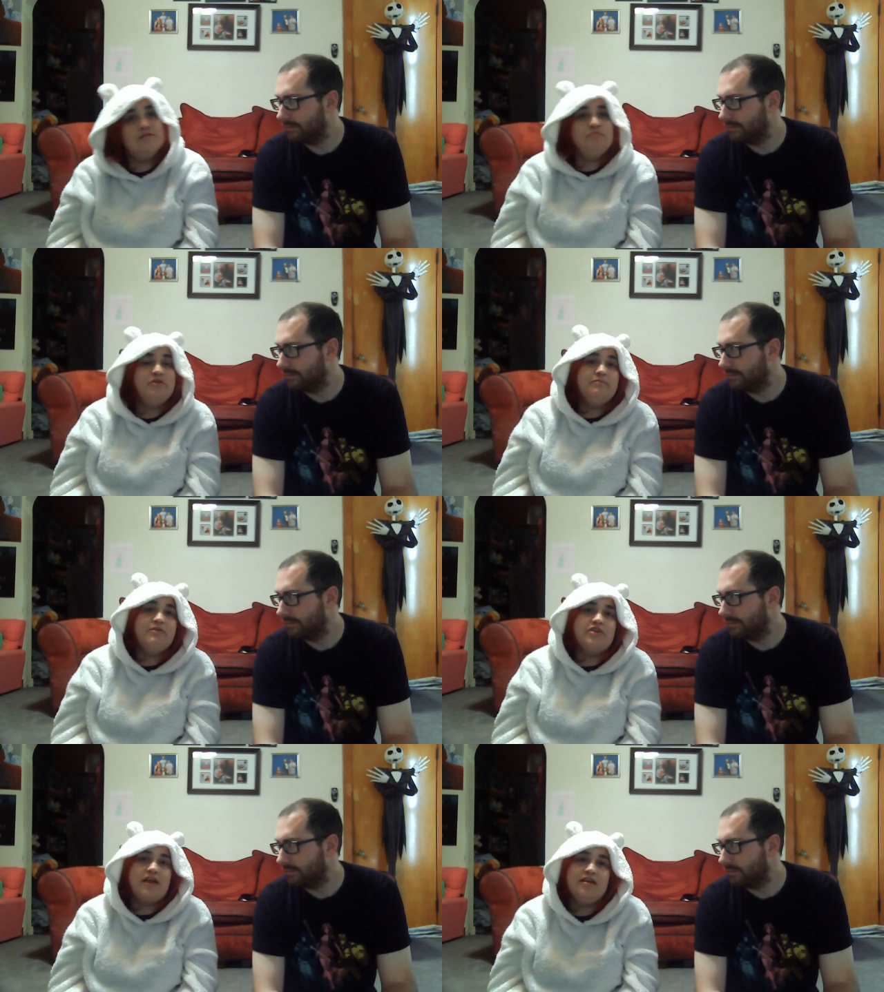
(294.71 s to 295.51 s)
Speaker 1: pretty much
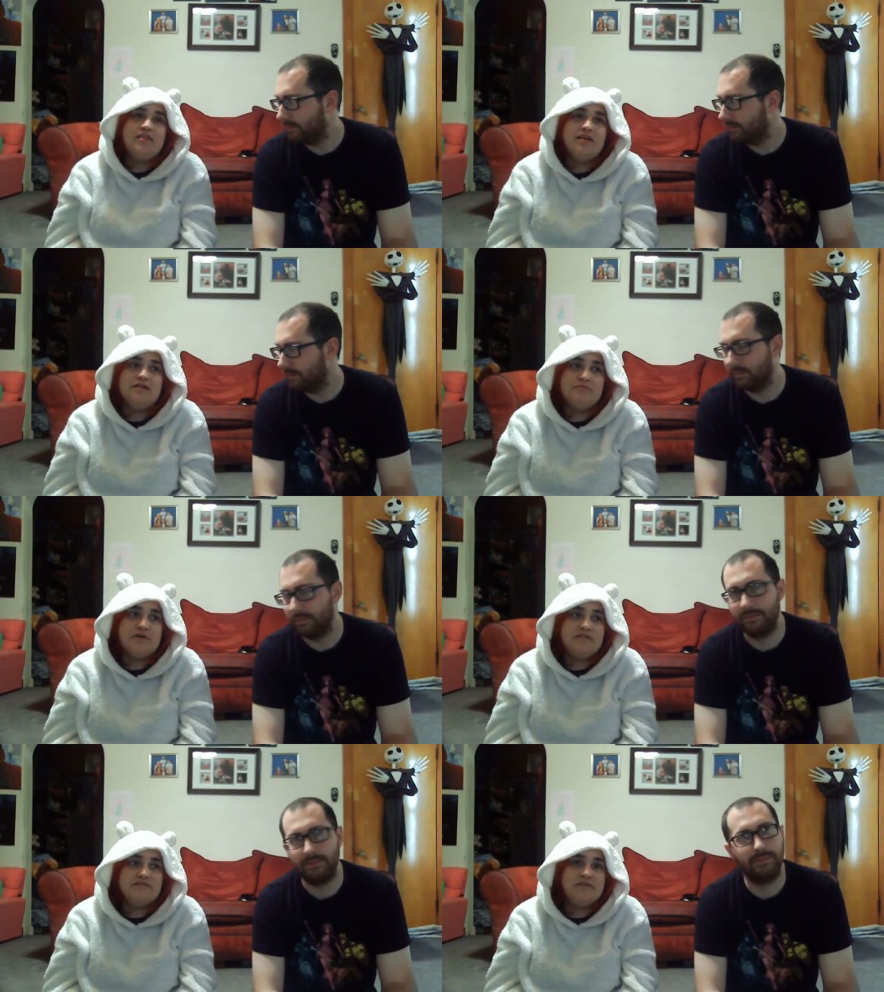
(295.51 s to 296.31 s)
anything
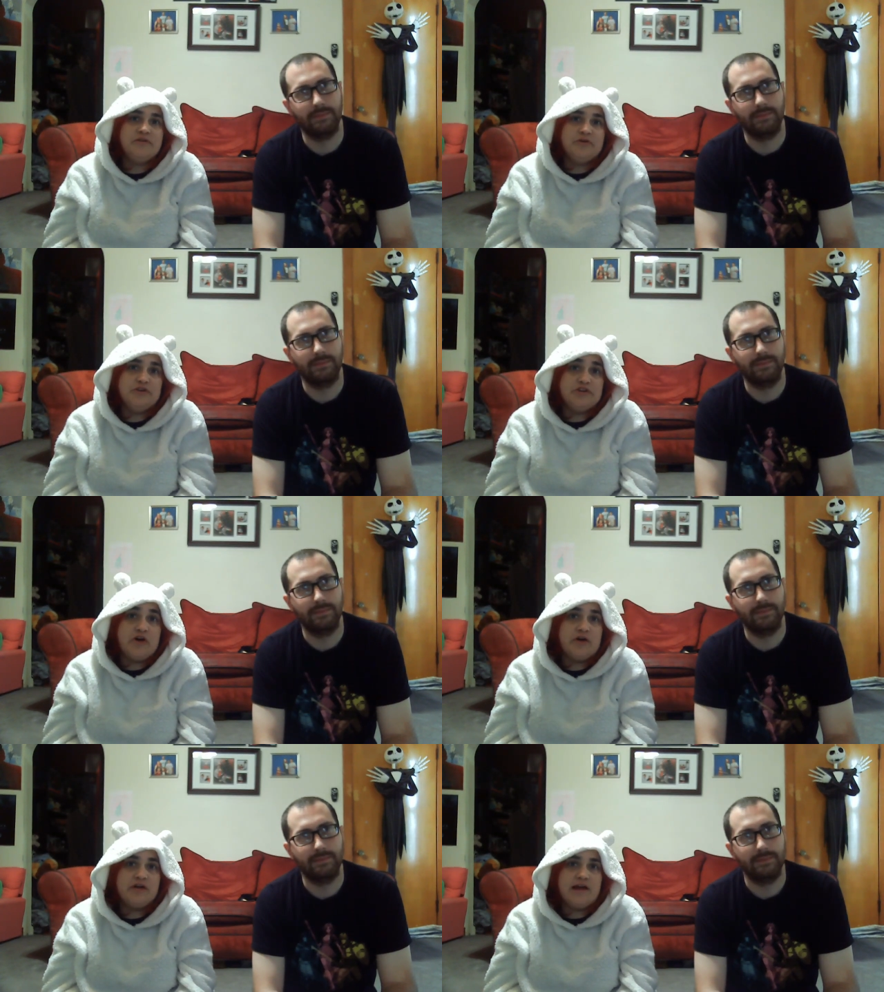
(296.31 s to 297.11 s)
depressing or
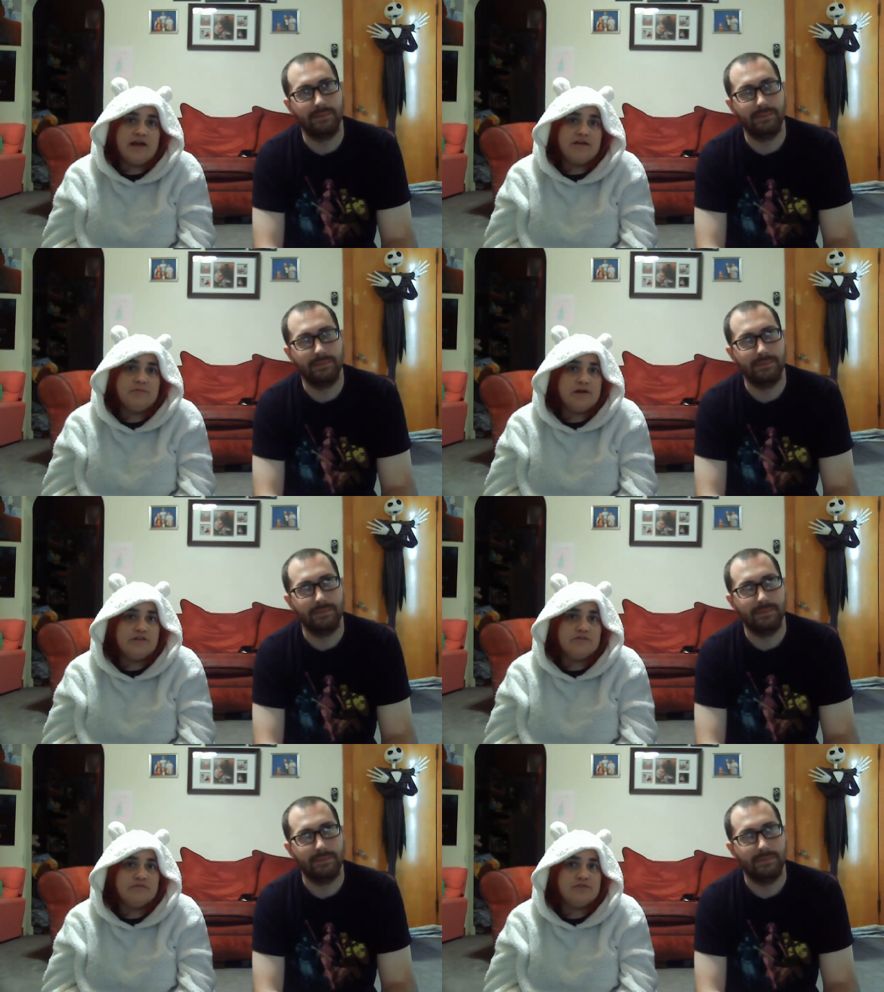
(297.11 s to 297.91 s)
dark I could watch
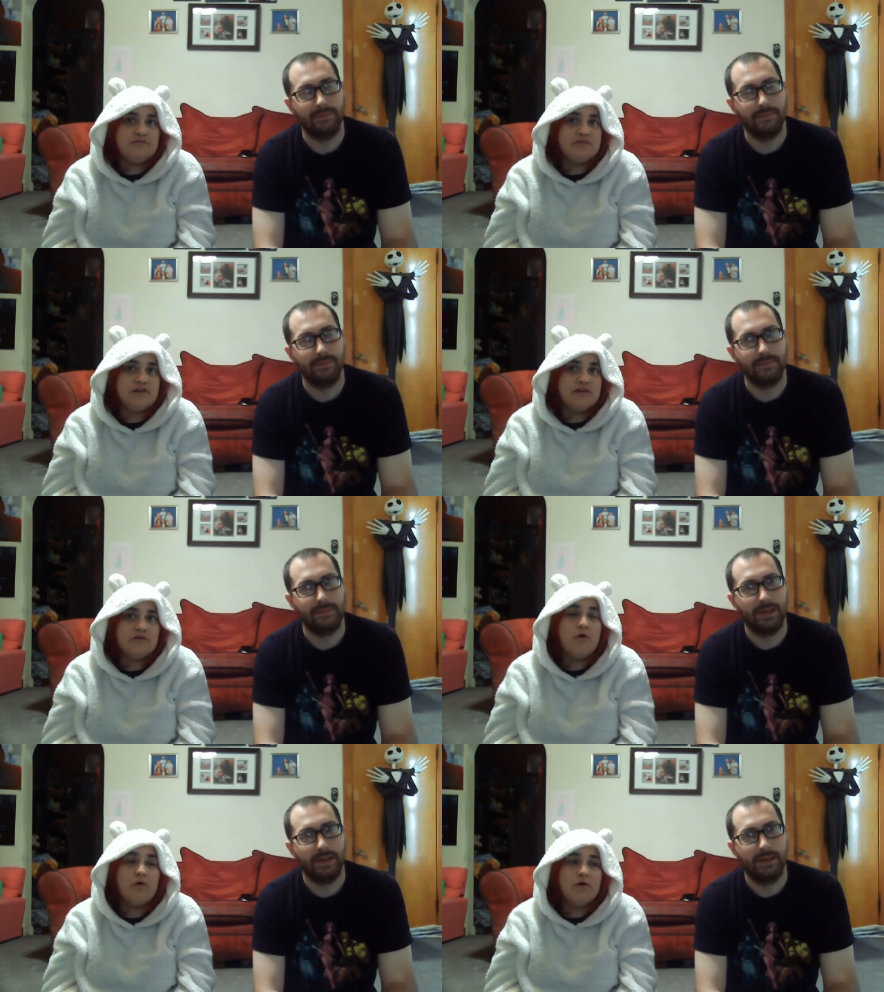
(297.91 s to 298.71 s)
over and over again.
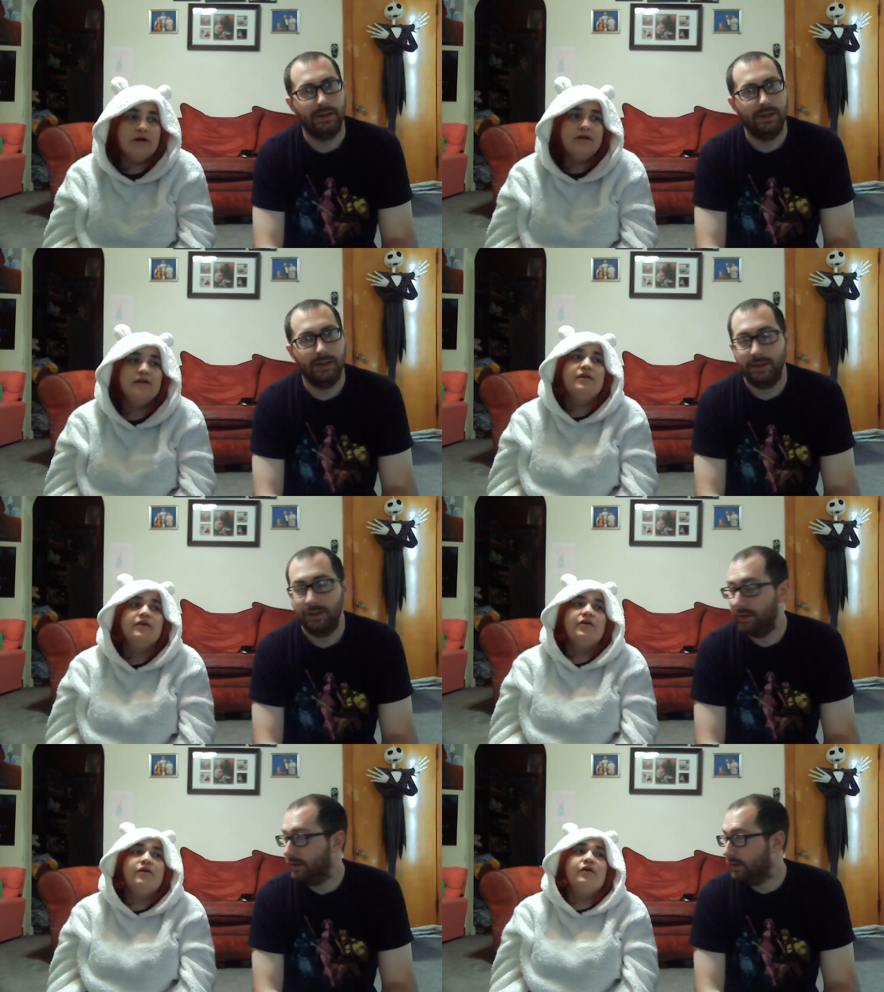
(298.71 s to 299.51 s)
Or
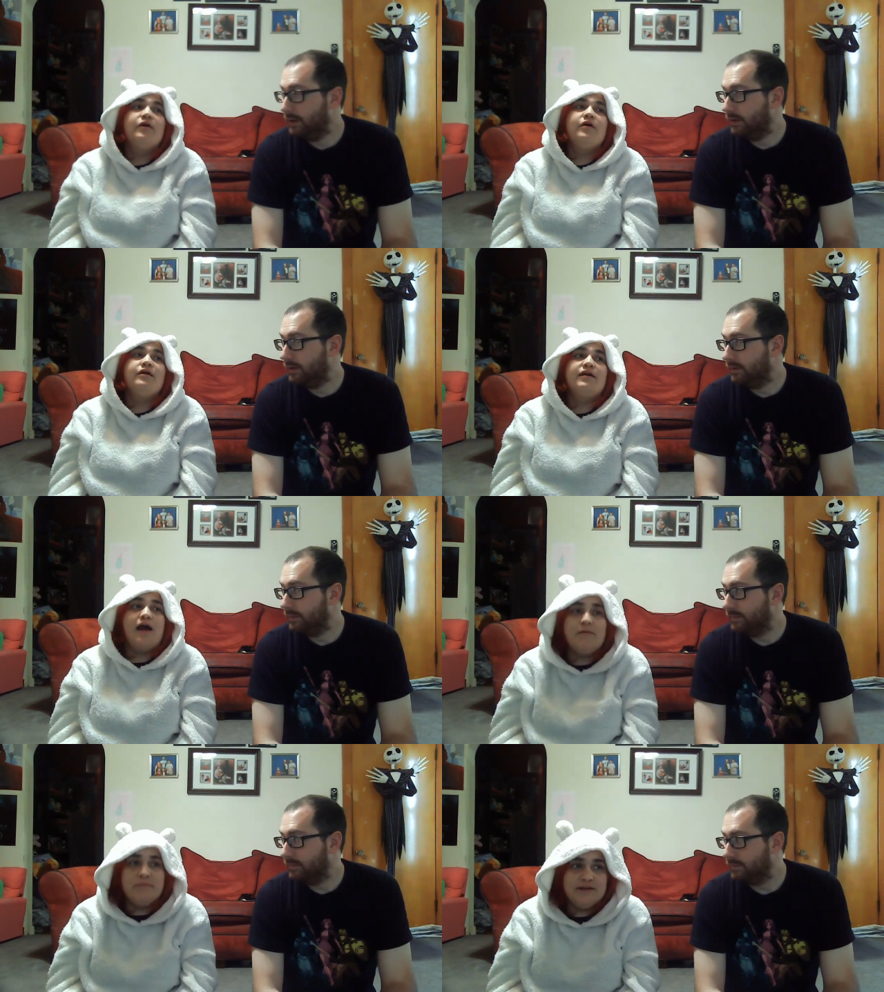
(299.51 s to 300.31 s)

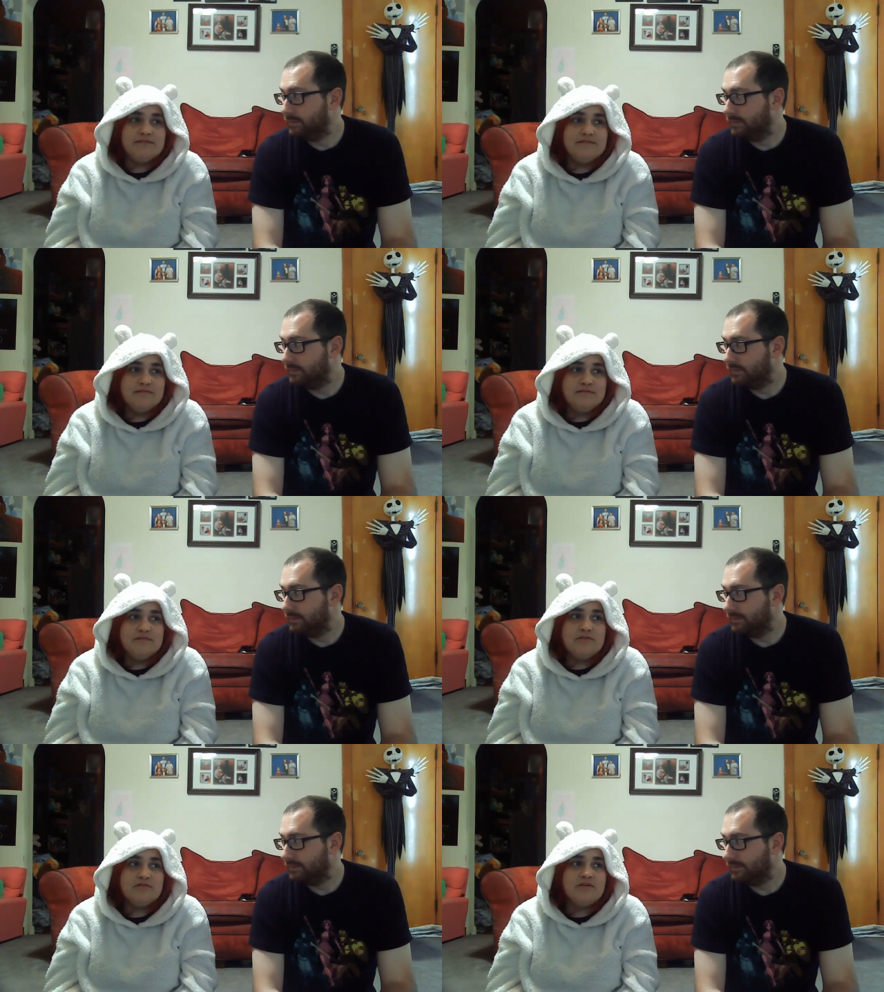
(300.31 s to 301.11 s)
comedies.
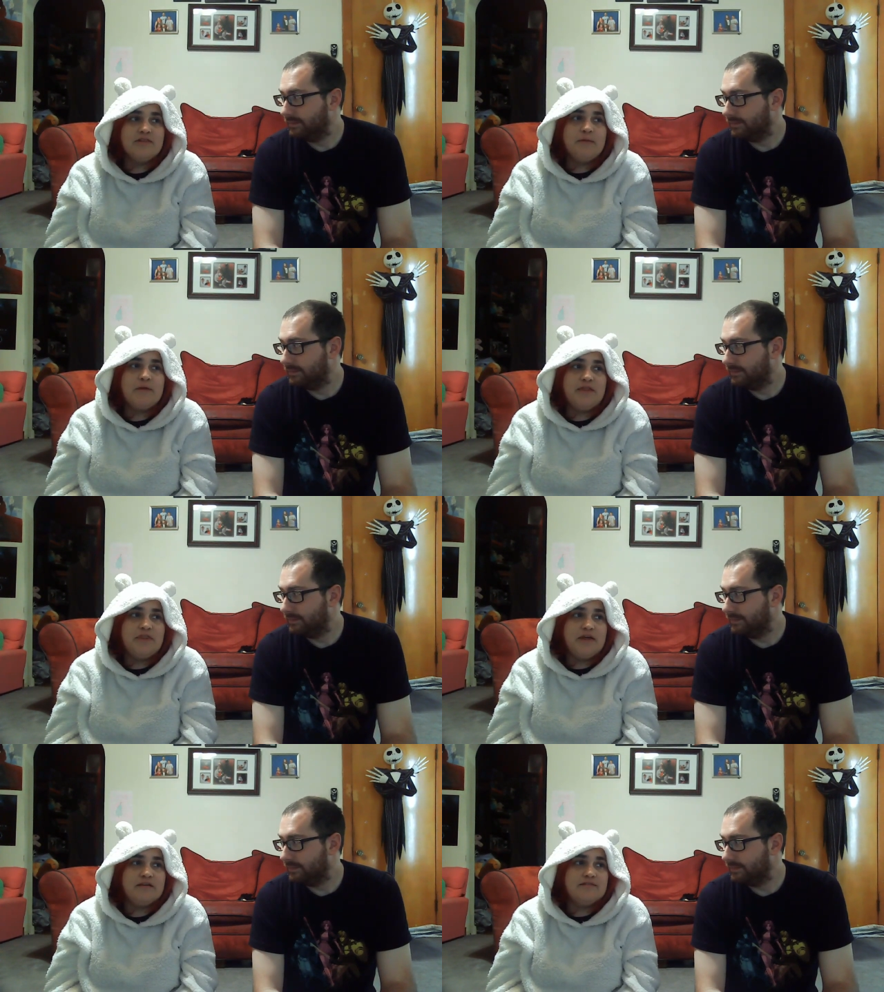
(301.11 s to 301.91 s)
Those are like my
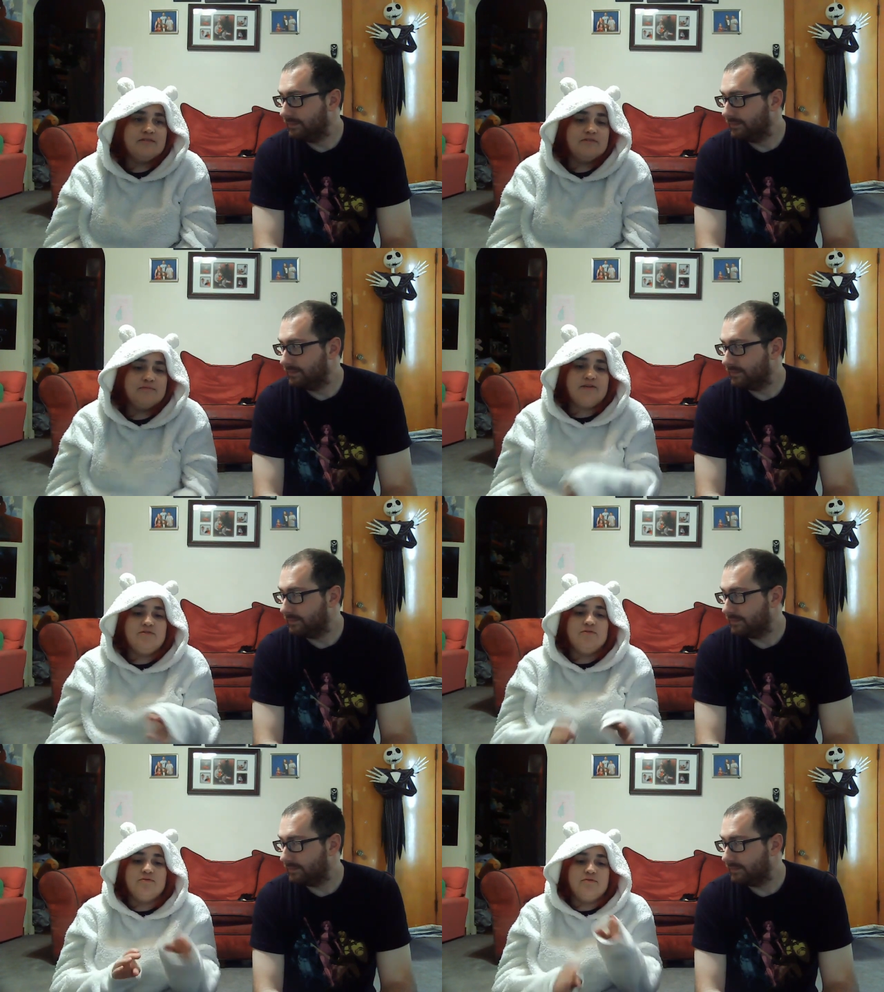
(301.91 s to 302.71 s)
things. Those are my
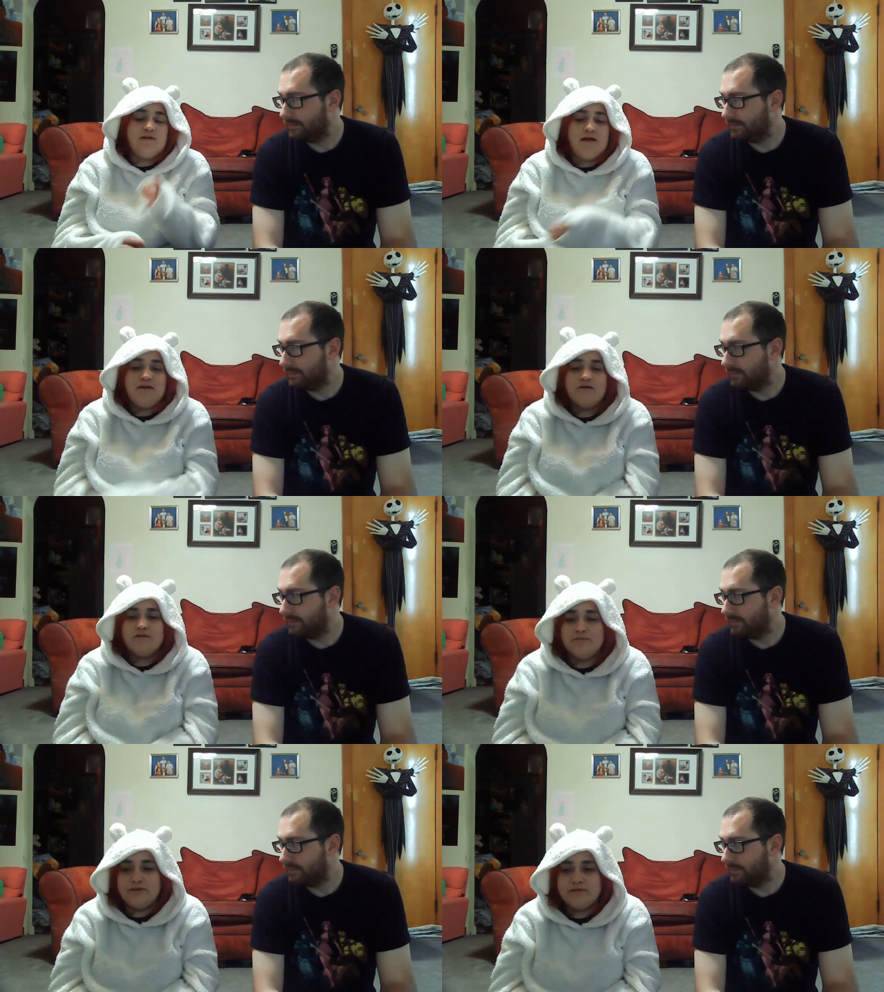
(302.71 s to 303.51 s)
two. I know it's
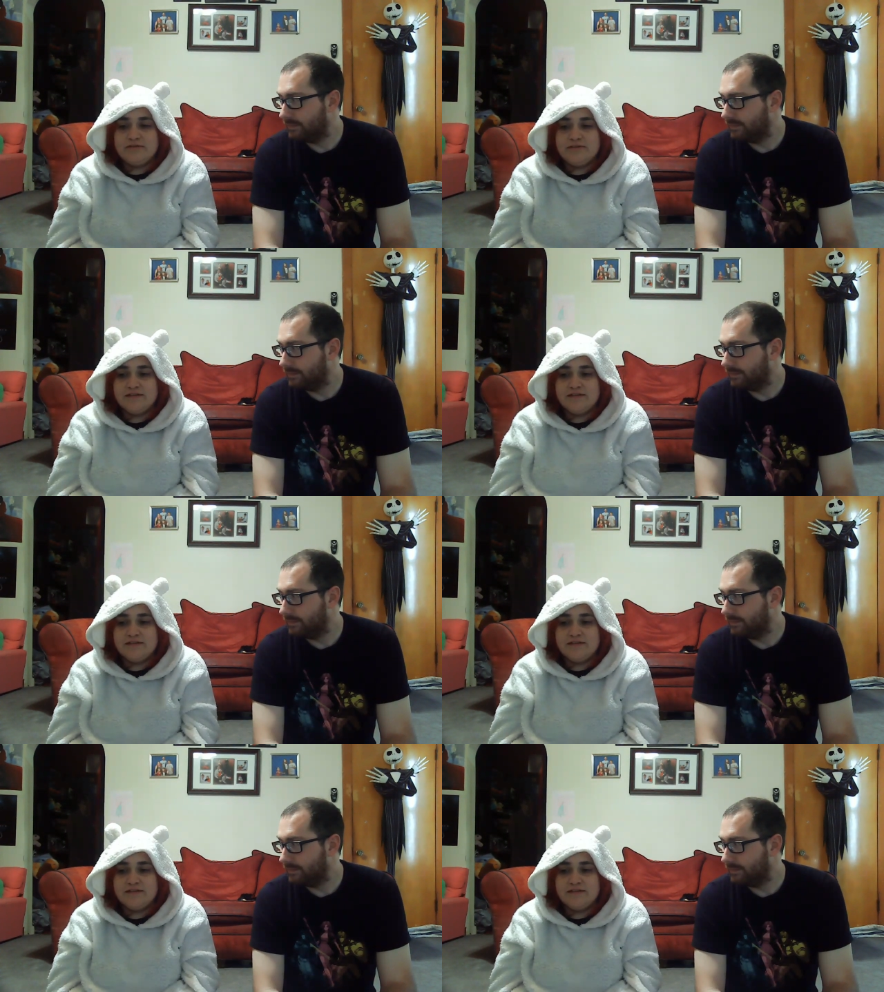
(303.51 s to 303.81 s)
weird. It's